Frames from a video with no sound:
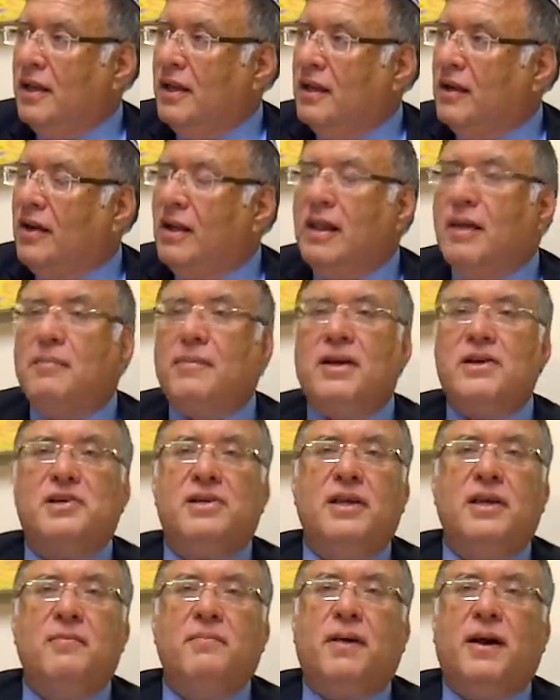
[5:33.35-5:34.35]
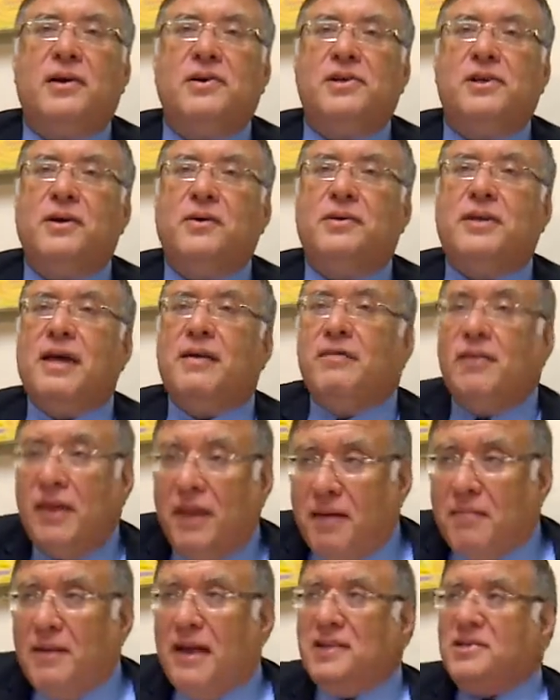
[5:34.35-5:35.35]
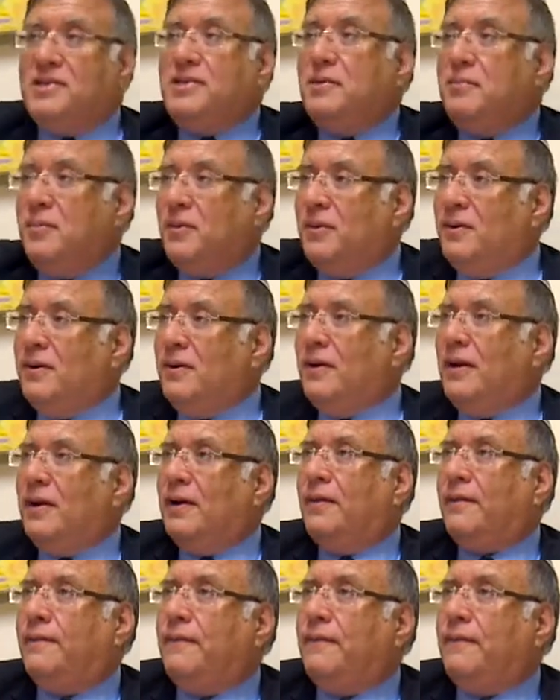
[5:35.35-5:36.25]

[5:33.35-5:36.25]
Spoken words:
Kol hamashlim parashiotav im hatzibur.